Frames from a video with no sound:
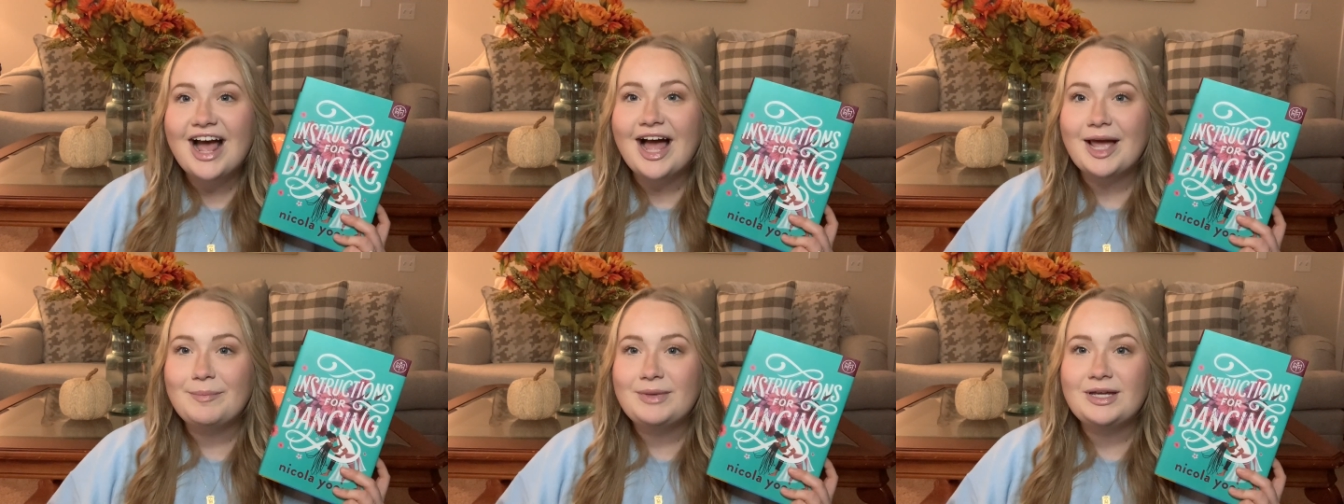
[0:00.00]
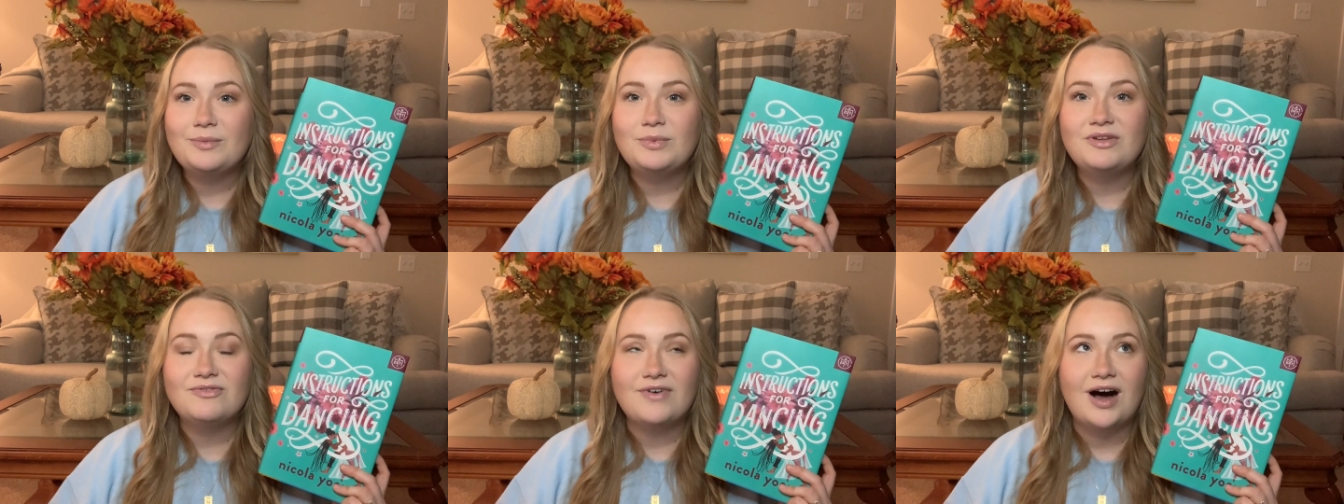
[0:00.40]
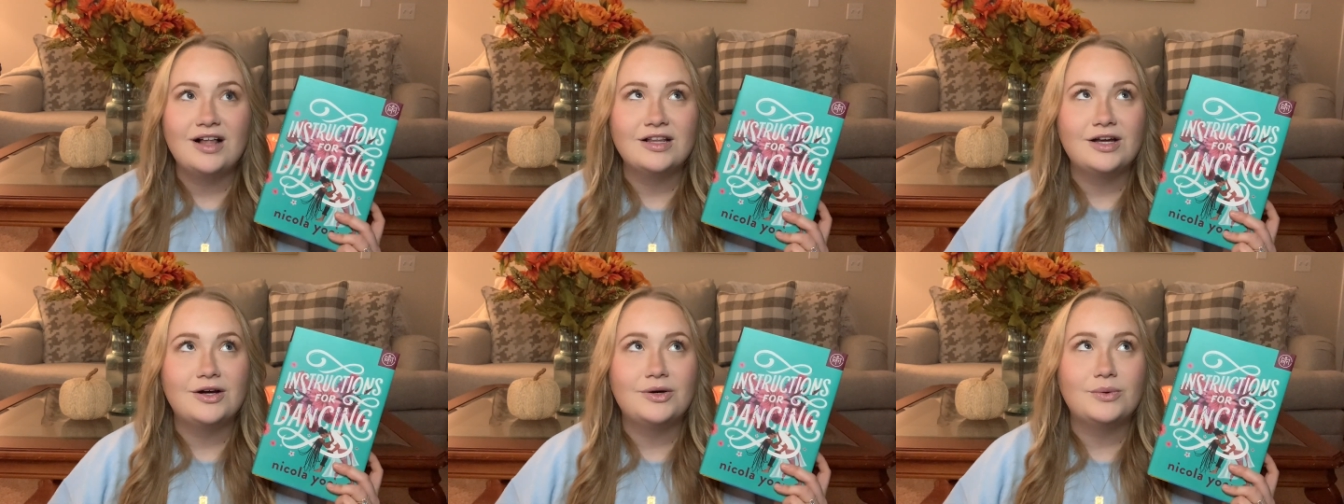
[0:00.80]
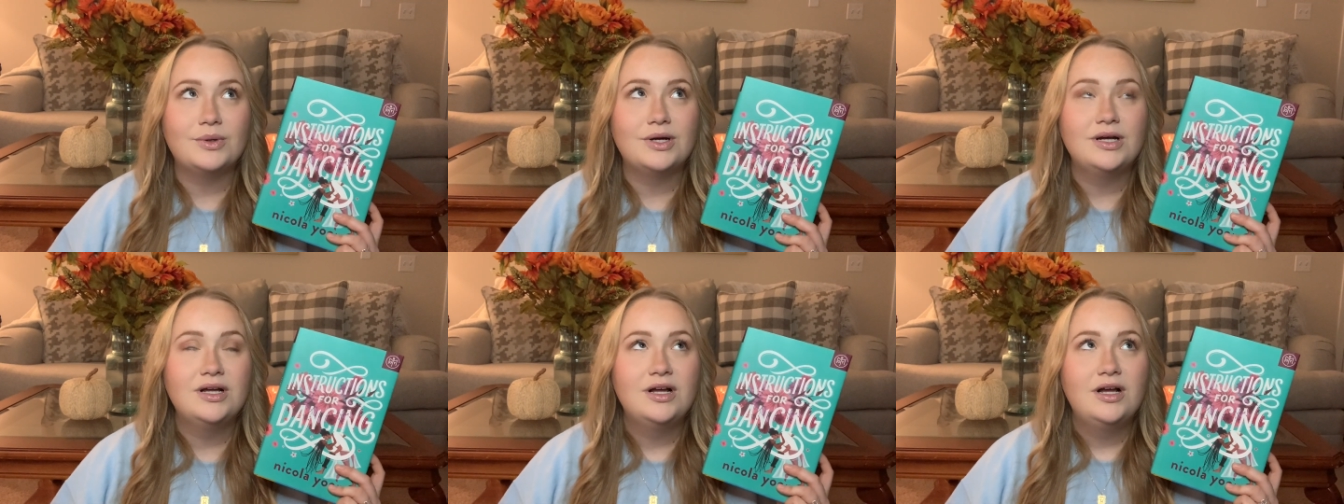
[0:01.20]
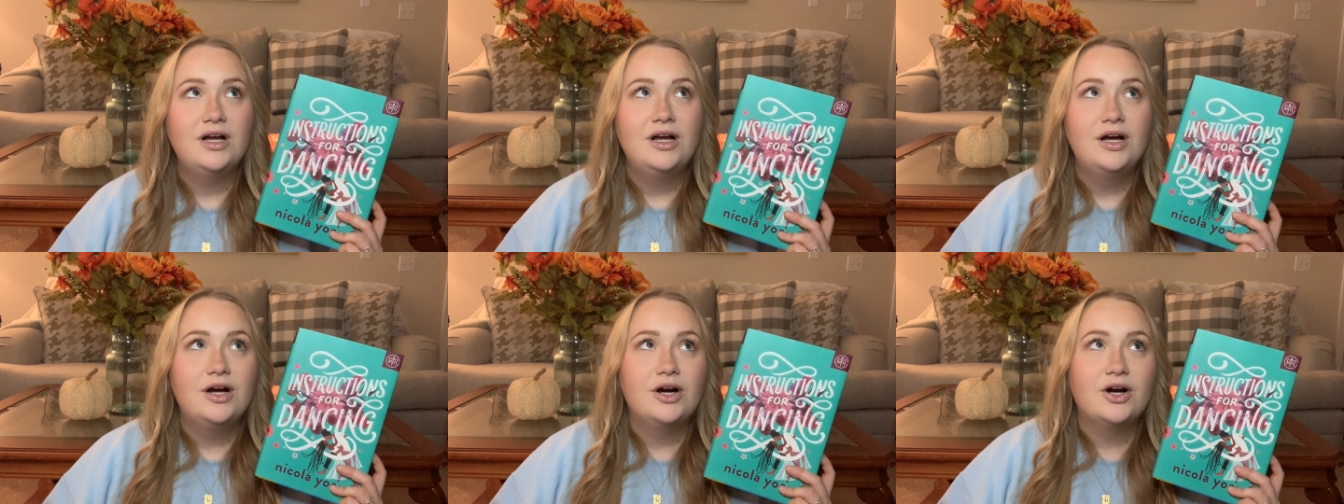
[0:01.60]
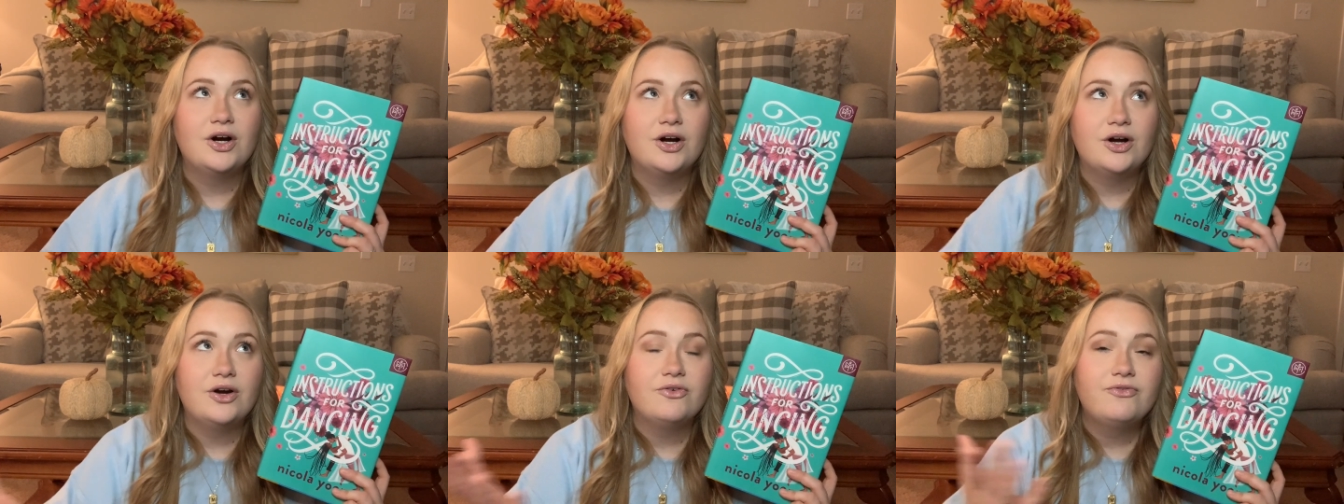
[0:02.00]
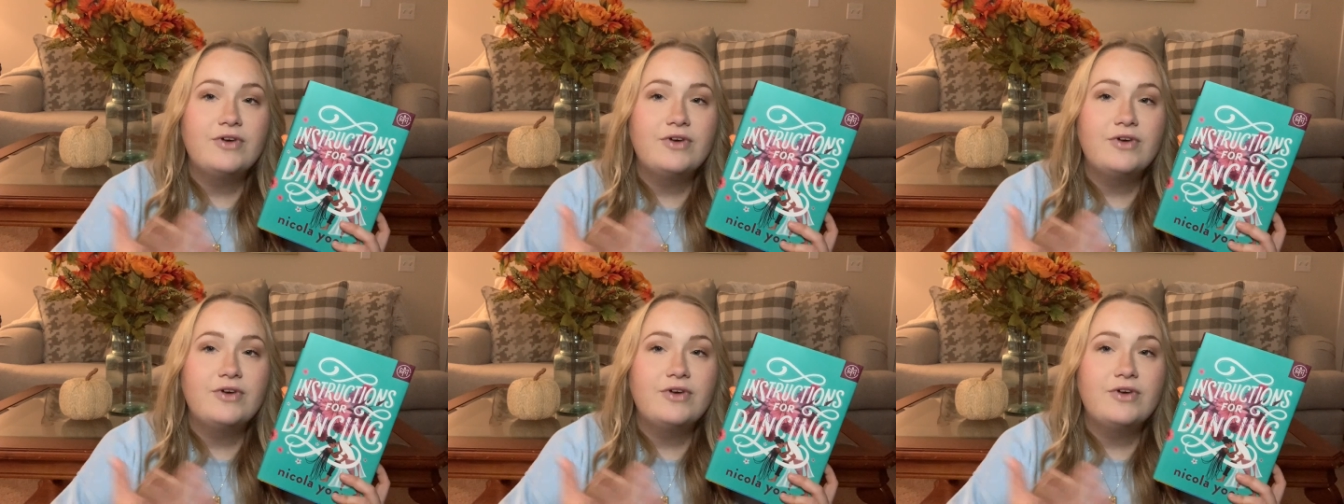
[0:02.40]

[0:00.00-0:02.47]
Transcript: I mean, we follow her